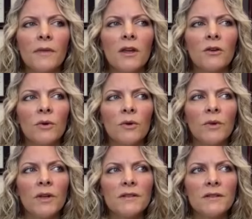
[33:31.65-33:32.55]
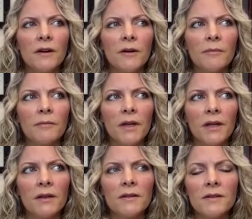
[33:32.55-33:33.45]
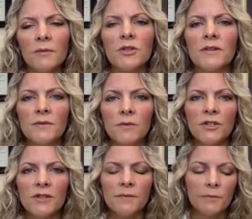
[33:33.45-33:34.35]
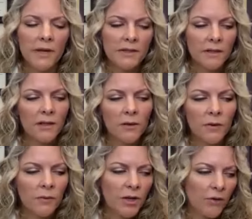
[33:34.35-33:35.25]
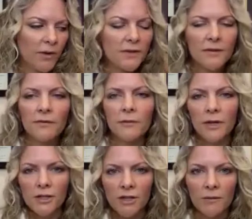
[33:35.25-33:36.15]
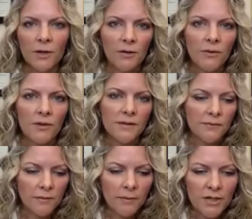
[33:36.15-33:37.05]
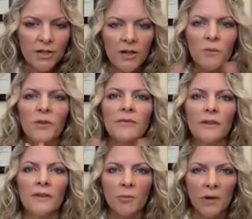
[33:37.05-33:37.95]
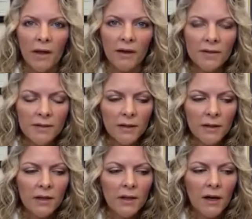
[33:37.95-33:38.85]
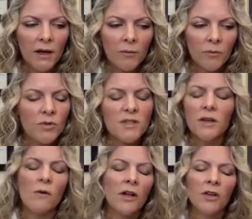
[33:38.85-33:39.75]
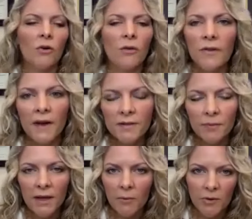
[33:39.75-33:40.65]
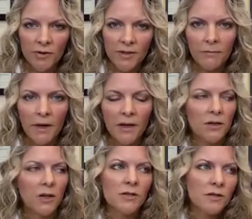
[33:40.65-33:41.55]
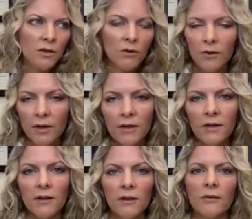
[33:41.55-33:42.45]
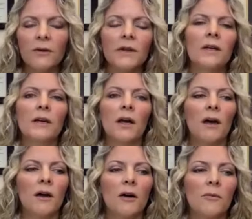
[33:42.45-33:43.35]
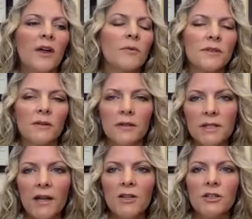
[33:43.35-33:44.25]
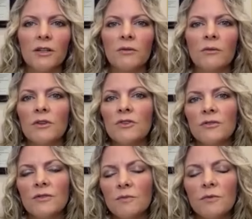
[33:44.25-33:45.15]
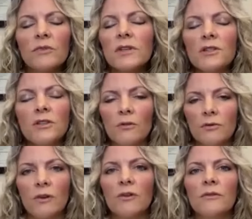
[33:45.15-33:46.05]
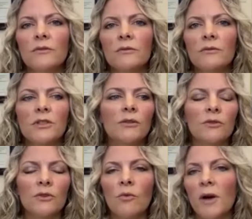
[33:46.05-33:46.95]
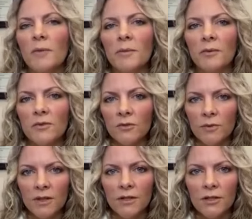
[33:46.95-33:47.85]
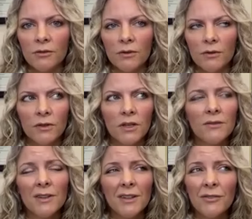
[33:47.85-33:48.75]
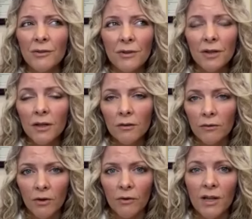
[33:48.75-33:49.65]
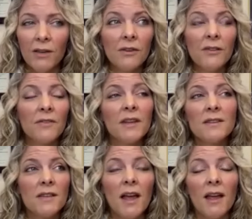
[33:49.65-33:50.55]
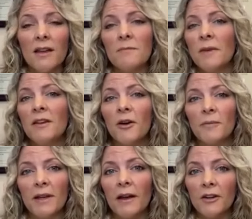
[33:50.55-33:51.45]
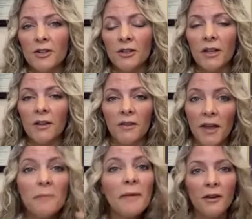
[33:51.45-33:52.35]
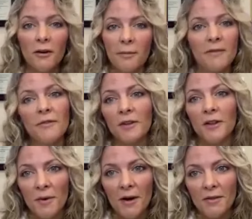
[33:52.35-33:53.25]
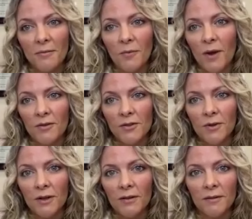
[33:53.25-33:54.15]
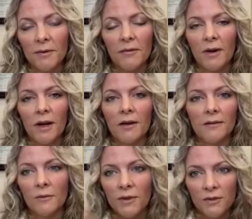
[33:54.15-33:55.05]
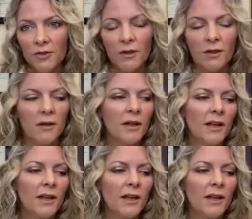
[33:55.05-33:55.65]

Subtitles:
When we stop making assumptions, which is basically when we know this information and we know this information and we fill in the blanks, we're just like, well, I know that that's what that person meant. I just know that, that was their intention. When the truth is, we really don't know. We don't know why people do what they do. And even if you think, even if they say it may not be actually, they may not be fully aware of why they're doing, right, what they're doing.